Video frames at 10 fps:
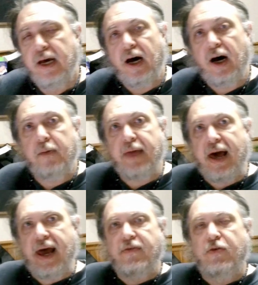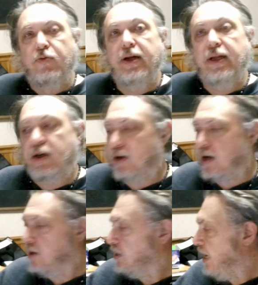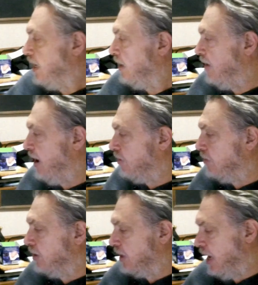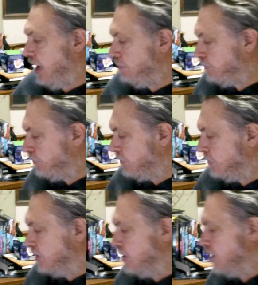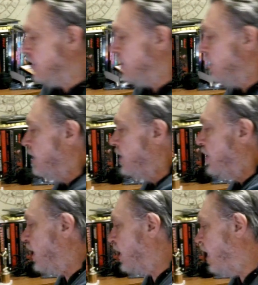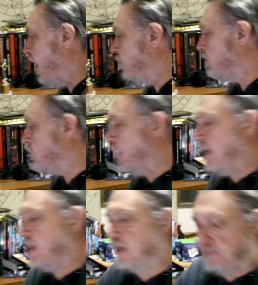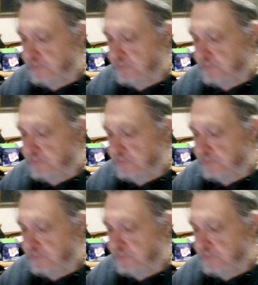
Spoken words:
and have a really good understanding of how to run the game. Then it comes with